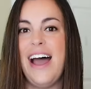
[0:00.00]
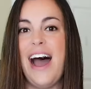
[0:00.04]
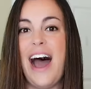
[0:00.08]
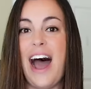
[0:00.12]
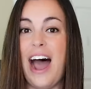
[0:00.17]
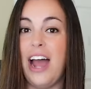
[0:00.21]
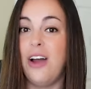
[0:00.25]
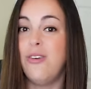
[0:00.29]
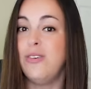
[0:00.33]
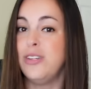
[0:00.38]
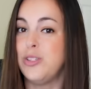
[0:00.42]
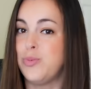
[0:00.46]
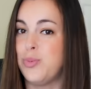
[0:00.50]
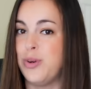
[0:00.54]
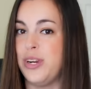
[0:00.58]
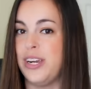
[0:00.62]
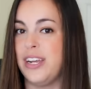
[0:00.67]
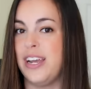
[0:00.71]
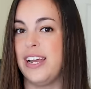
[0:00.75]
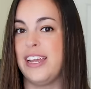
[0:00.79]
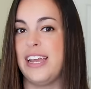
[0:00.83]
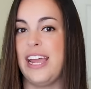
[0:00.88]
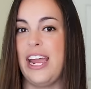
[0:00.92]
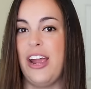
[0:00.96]
I always
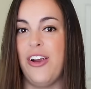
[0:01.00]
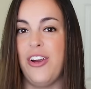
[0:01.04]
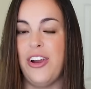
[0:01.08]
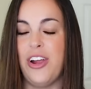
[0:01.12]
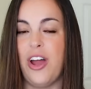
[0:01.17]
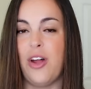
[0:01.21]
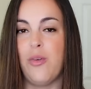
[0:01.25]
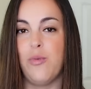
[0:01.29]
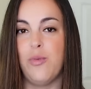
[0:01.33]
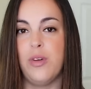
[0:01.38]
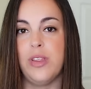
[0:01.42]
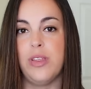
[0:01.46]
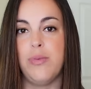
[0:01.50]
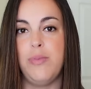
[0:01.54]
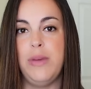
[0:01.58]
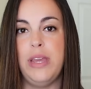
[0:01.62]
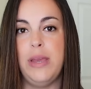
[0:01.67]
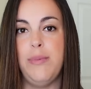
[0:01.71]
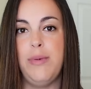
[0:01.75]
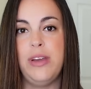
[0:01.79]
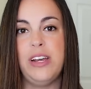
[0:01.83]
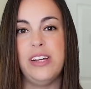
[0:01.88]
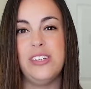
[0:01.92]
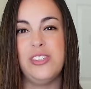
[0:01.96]
bring a carry-on with
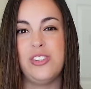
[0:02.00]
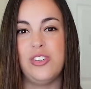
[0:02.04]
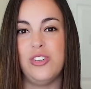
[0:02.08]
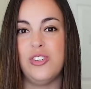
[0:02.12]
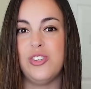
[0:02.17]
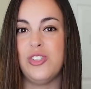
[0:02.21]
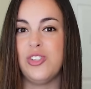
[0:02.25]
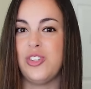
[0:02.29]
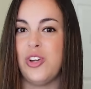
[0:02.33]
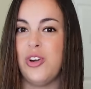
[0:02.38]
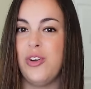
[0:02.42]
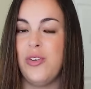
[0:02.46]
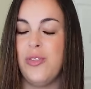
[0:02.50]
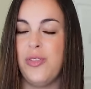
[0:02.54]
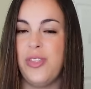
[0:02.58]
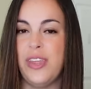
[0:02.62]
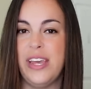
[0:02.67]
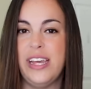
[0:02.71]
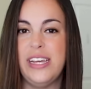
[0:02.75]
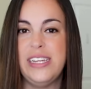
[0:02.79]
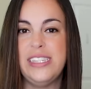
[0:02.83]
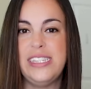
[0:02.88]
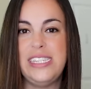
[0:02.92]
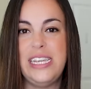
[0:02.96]
me because there are certain
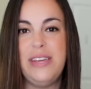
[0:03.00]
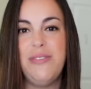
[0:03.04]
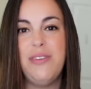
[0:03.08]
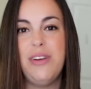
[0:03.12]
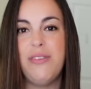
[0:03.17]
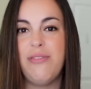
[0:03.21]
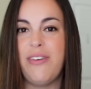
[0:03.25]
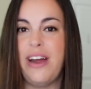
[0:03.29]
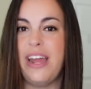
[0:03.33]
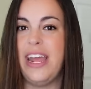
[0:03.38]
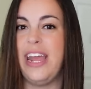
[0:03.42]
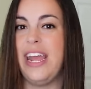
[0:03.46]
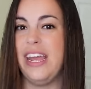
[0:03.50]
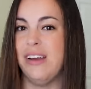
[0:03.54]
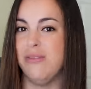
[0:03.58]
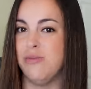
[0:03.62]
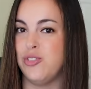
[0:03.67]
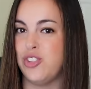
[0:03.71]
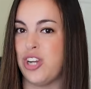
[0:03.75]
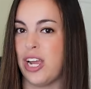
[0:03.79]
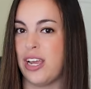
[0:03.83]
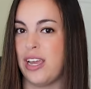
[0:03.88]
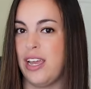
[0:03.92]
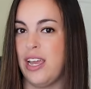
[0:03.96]
things, even if I am
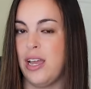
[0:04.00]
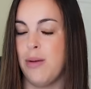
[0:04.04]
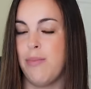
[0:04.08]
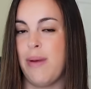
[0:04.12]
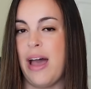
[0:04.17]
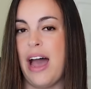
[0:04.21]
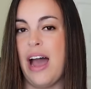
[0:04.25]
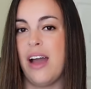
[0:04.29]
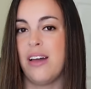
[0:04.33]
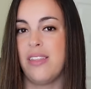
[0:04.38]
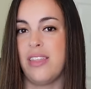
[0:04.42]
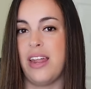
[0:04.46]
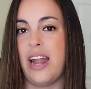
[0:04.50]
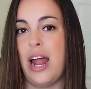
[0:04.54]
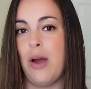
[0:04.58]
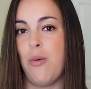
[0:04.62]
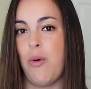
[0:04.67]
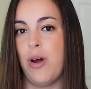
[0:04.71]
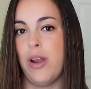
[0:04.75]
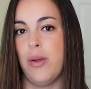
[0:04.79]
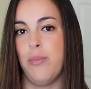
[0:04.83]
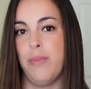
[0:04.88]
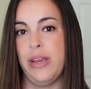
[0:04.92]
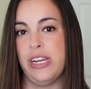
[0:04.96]
checking a bag, that I
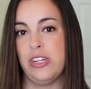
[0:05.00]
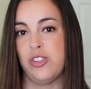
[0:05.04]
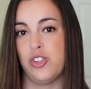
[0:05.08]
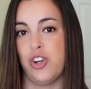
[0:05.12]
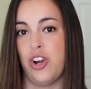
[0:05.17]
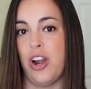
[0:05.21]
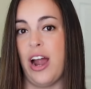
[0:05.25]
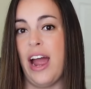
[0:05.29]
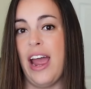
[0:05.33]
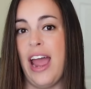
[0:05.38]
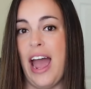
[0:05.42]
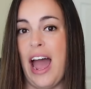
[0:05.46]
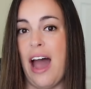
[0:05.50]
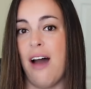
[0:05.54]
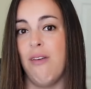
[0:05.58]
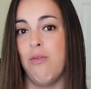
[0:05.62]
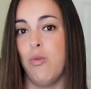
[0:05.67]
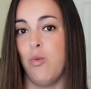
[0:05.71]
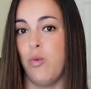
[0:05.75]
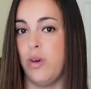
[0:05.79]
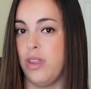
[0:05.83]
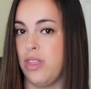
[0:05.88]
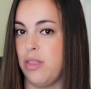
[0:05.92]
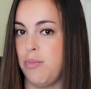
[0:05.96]
want to make sure I have
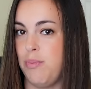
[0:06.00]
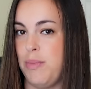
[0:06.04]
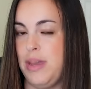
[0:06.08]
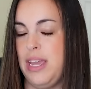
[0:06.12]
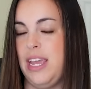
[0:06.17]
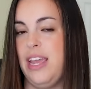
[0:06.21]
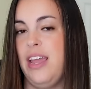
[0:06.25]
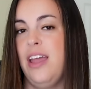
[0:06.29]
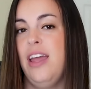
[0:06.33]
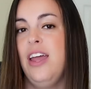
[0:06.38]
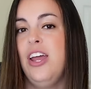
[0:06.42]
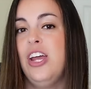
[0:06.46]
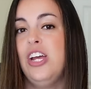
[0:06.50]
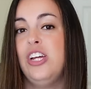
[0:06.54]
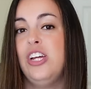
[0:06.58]
with me